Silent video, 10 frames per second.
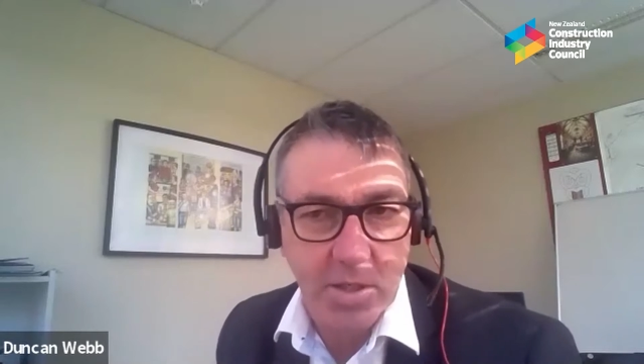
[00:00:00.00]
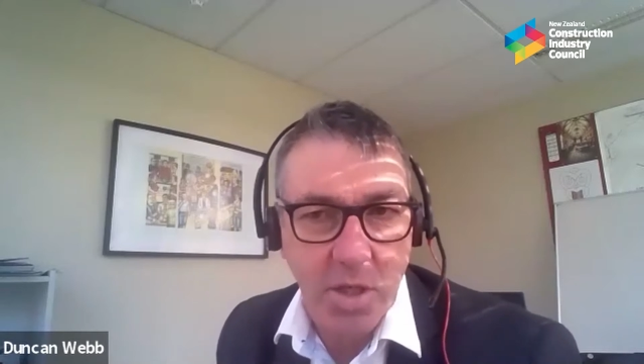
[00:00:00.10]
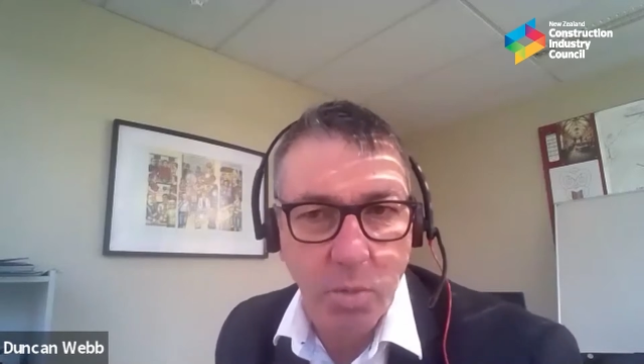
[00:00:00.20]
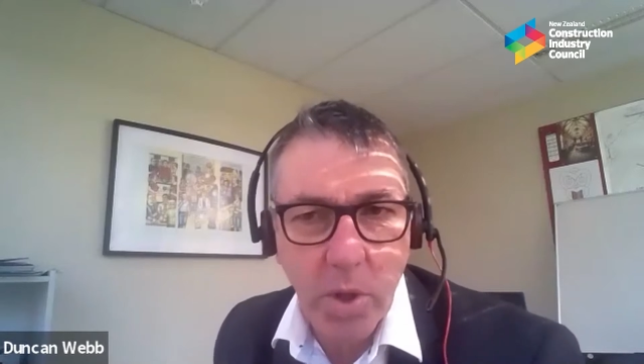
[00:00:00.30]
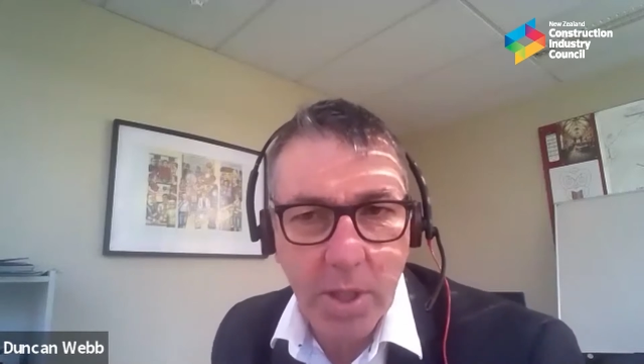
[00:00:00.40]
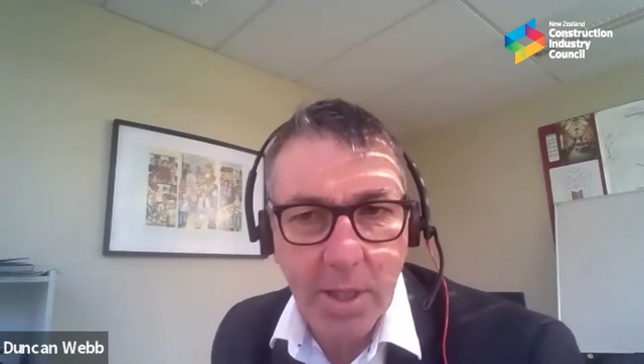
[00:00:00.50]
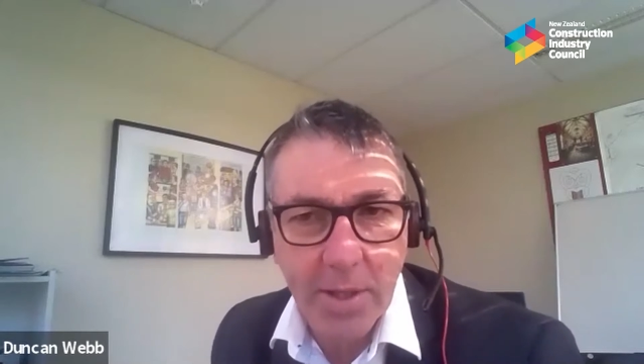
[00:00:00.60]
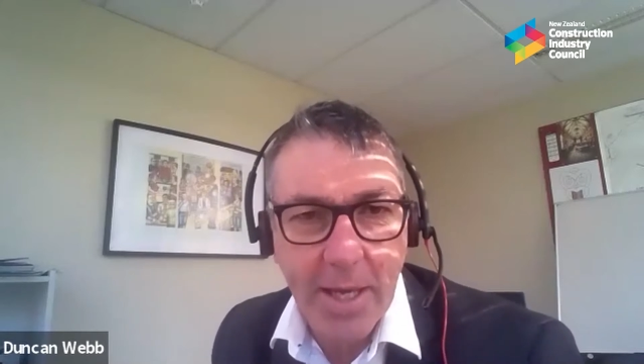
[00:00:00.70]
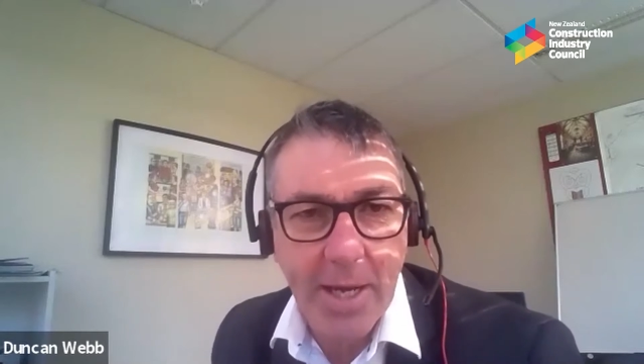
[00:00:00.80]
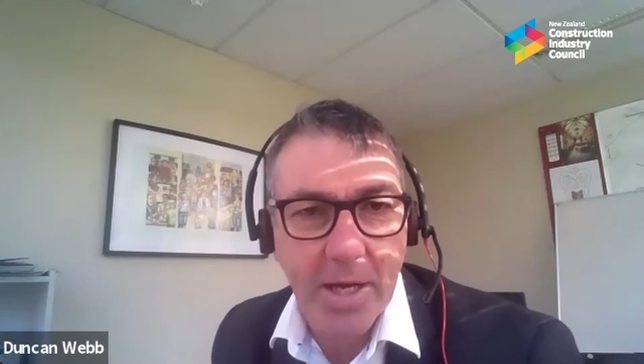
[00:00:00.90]
So working
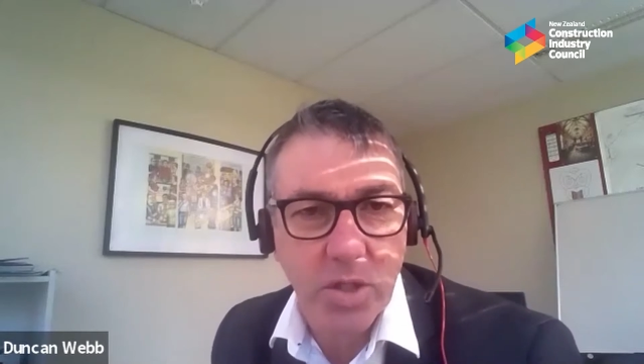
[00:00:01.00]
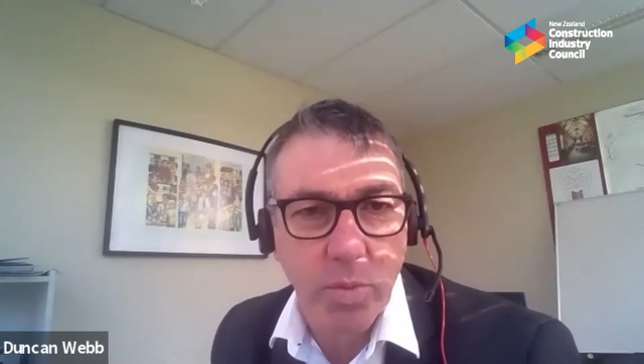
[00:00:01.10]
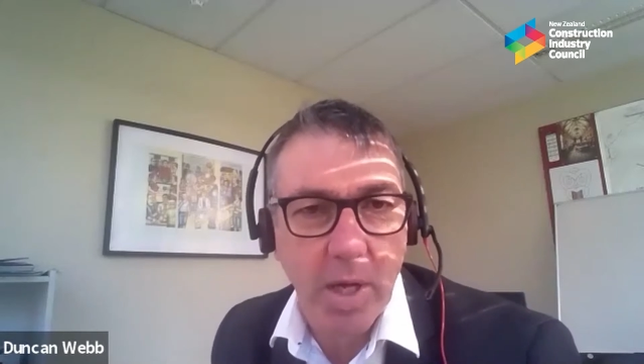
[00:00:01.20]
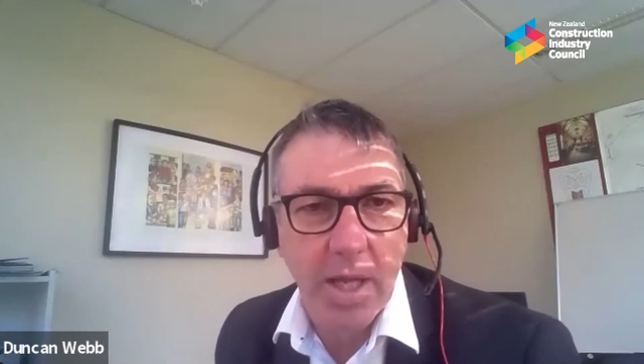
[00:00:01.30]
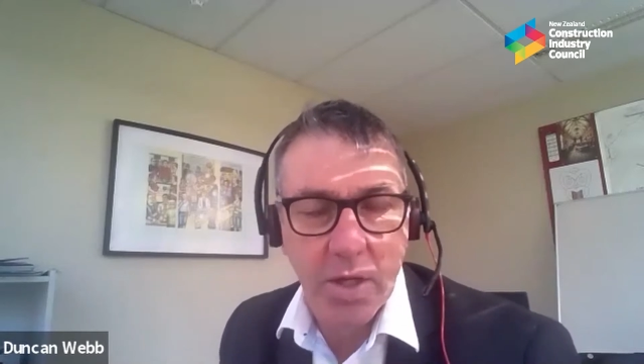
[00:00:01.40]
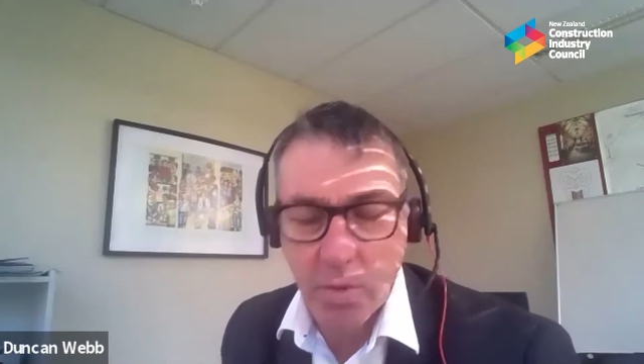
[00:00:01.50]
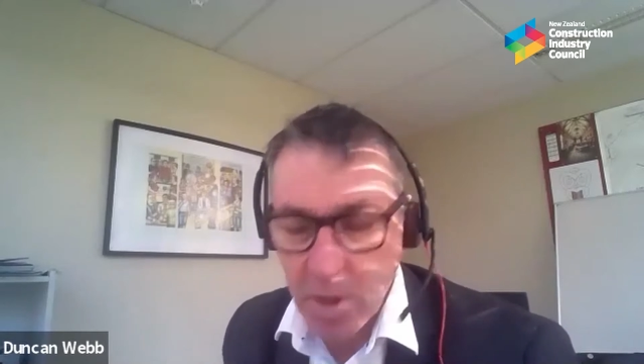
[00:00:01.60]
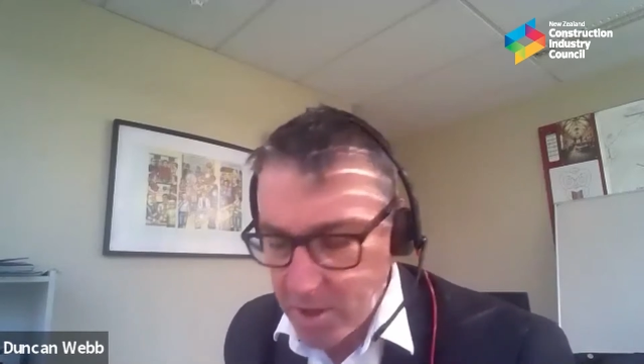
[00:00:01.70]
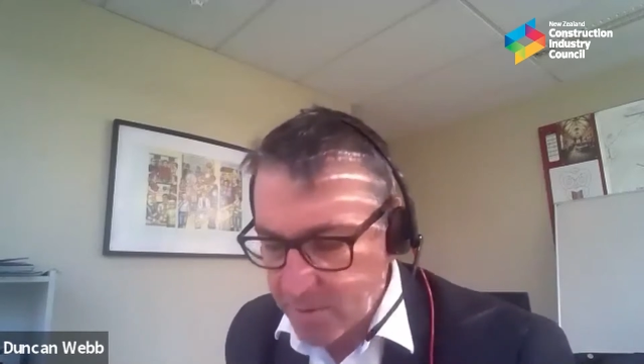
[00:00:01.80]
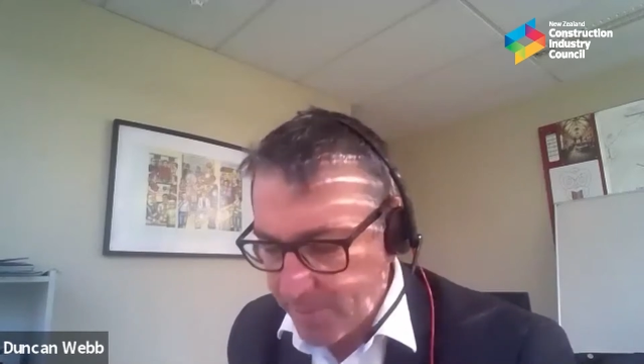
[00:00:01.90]
that out as well, and you'll
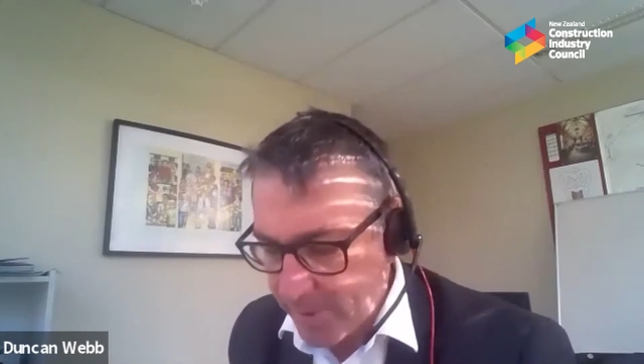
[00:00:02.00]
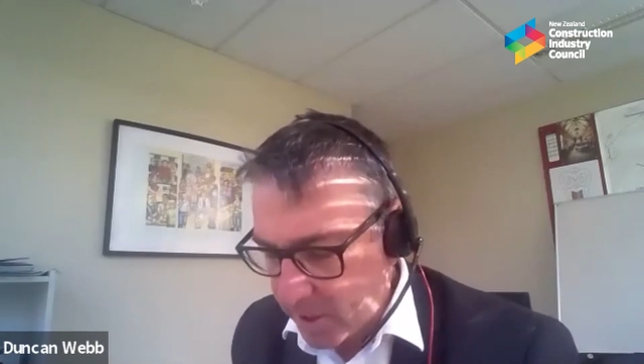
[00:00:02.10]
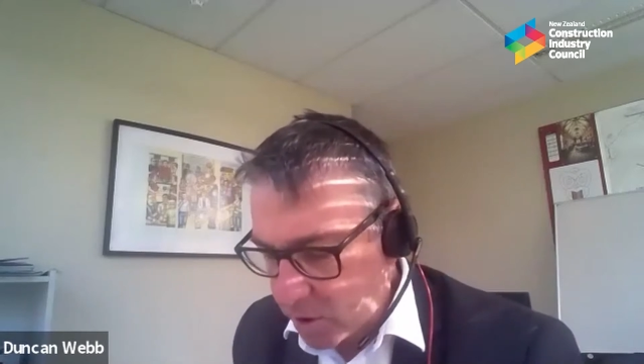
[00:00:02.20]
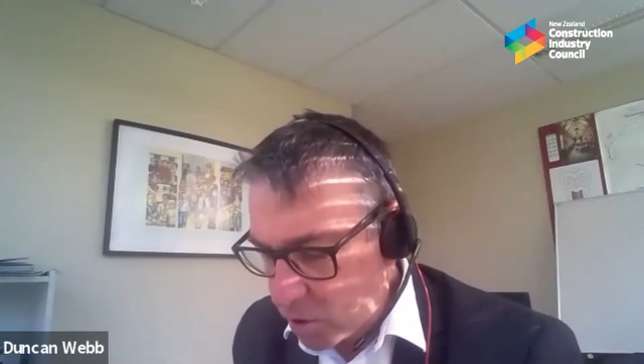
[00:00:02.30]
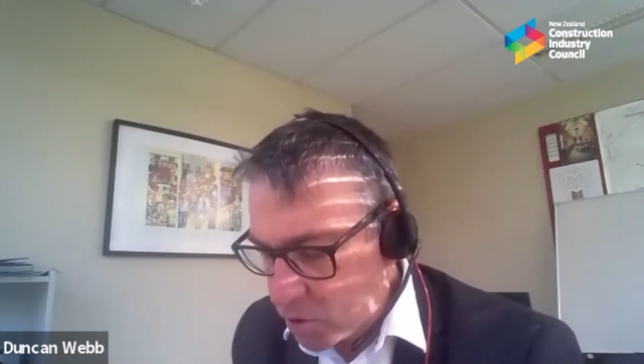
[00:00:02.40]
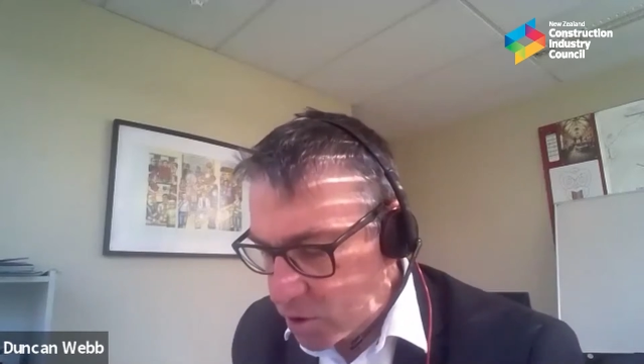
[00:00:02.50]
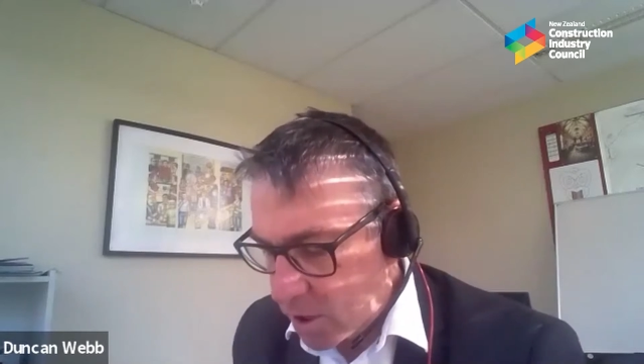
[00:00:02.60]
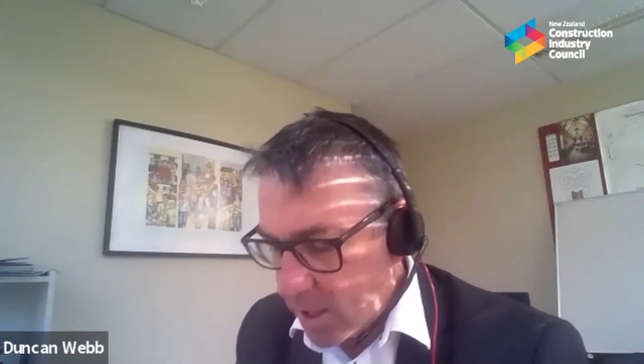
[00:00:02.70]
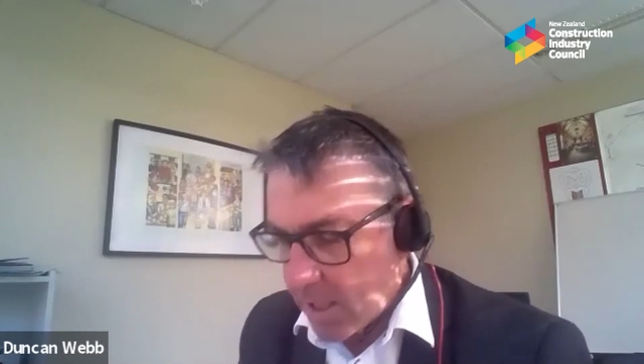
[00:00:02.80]
know there's been a huge